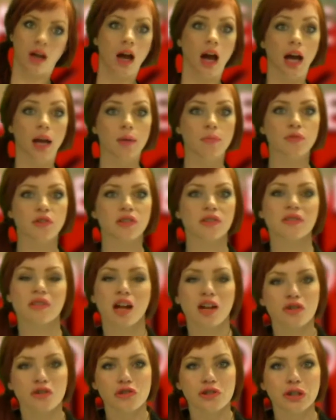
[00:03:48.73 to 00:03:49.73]
I am just
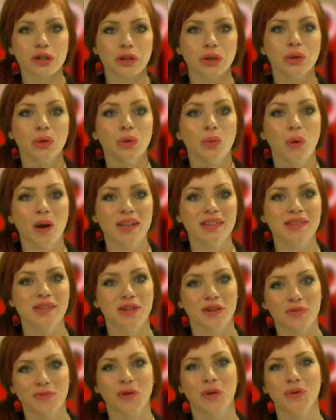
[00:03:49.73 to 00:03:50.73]
not sure who wants
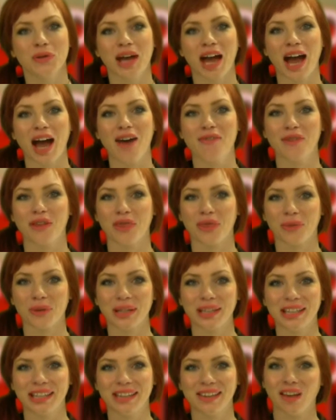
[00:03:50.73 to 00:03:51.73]
their phone to have a
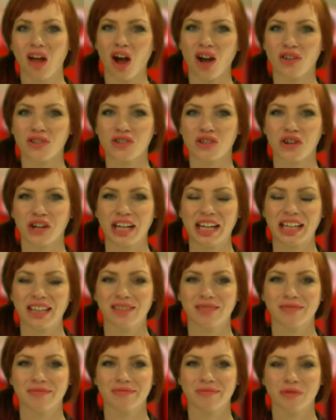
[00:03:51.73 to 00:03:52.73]
3D lock
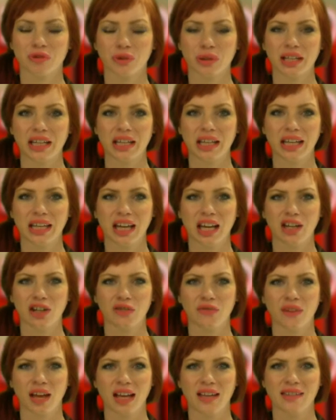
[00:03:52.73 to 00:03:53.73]
screen, 3D
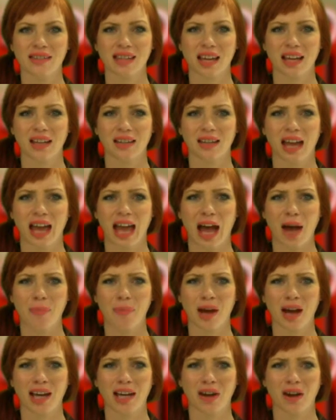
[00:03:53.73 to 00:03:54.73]
interface, and app
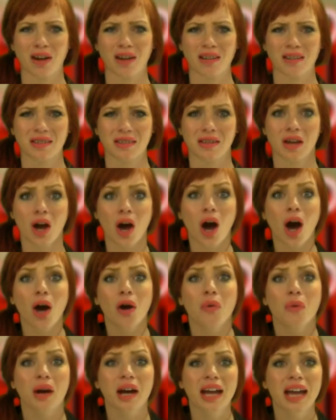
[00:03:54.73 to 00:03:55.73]
icons.
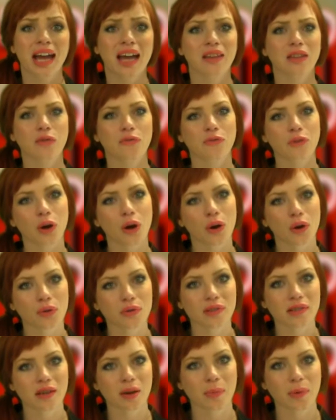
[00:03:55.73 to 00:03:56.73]
Oh, and the
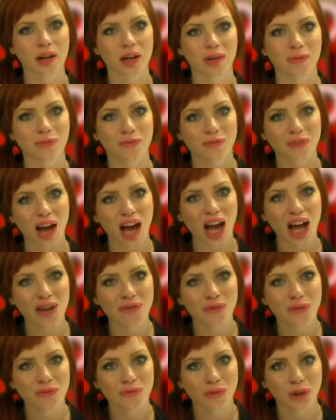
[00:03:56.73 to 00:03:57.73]
phone's apparent
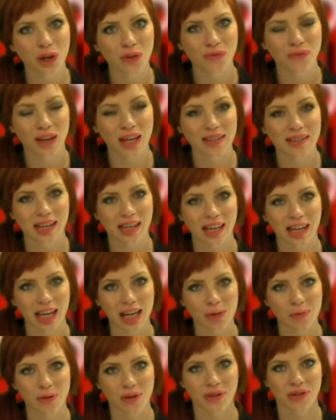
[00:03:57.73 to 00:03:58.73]
five front-facing
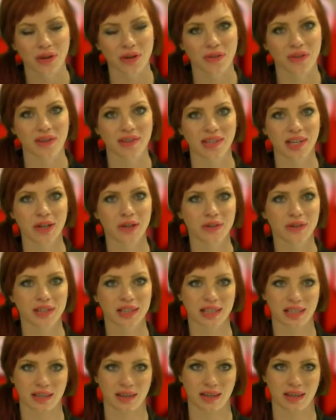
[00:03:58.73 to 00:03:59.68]
cameras are the secret to